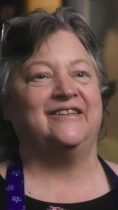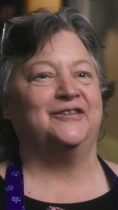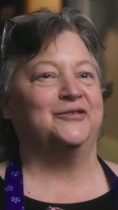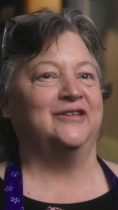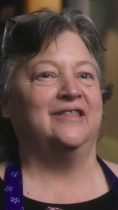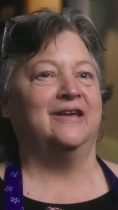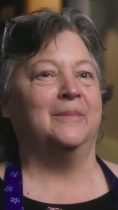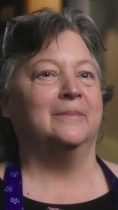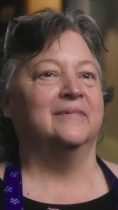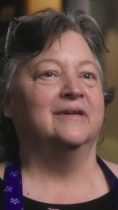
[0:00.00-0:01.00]
deal to
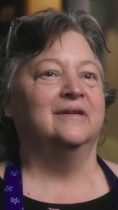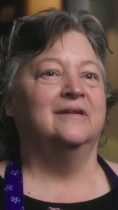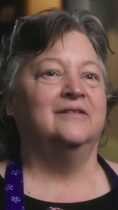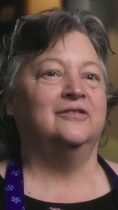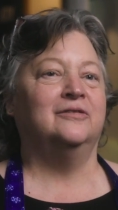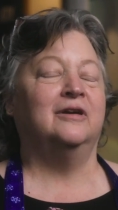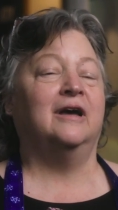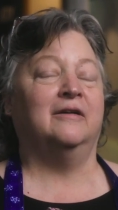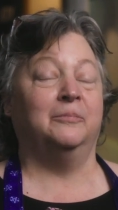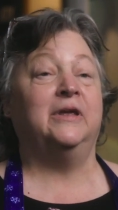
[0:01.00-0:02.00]
them to
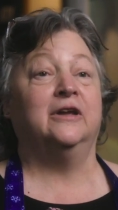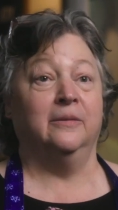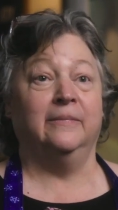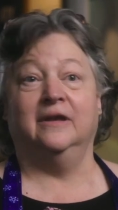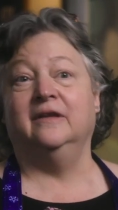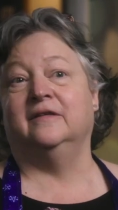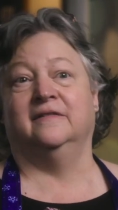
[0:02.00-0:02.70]
have be committed to